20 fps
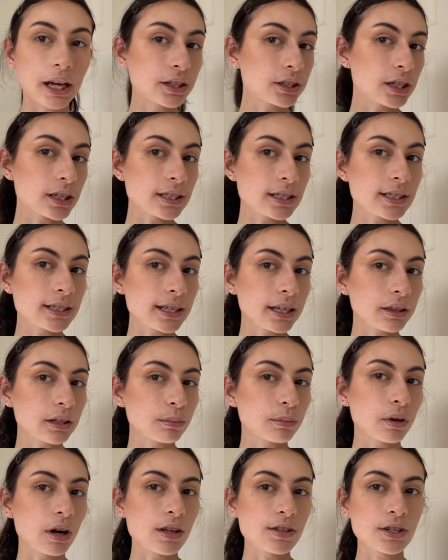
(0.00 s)
And just to set the
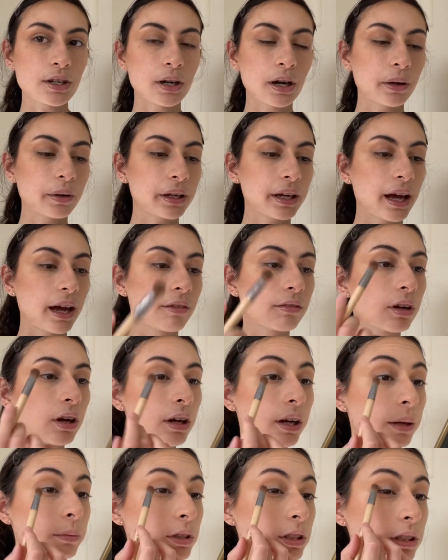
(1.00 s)
bronzer I already have
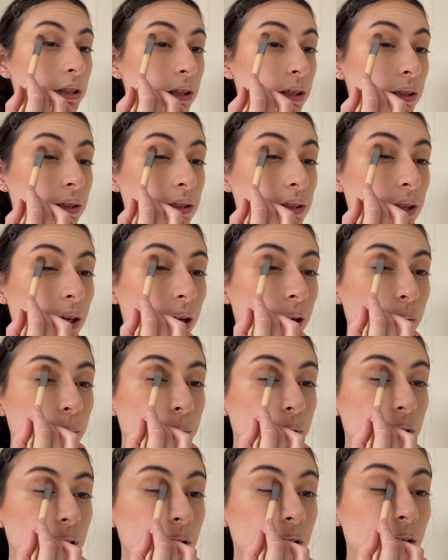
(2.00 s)
on, I'm just gonna tap
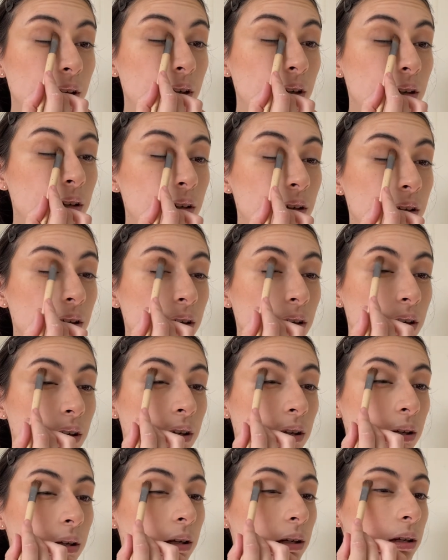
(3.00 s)
it
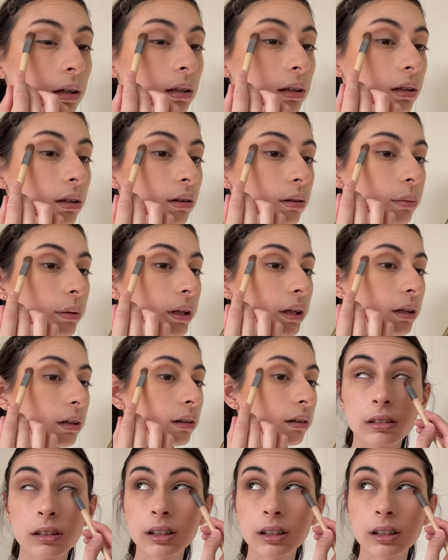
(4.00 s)
a little bit.